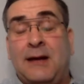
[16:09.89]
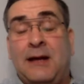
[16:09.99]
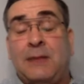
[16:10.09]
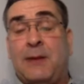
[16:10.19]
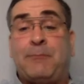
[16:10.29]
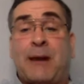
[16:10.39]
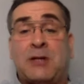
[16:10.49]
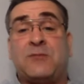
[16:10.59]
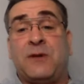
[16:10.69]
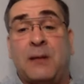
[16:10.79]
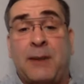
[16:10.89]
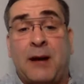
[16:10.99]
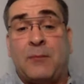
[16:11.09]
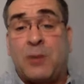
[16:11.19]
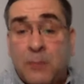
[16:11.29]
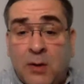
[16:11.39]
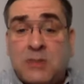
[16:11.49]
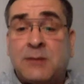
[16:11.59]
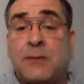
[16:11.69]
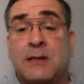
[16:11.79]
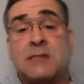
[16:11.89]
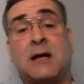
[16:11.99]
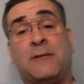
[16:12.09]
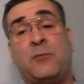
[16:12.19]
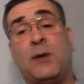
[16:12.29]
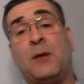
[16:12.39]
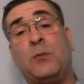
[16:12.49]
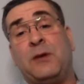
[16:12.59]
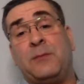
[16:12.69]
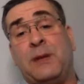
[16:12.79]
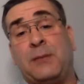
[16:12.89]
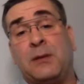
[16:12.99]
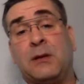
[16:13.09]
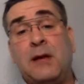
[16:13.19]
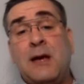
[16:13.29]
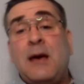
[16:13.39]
little bit bashful about promoting myself when I'm with people.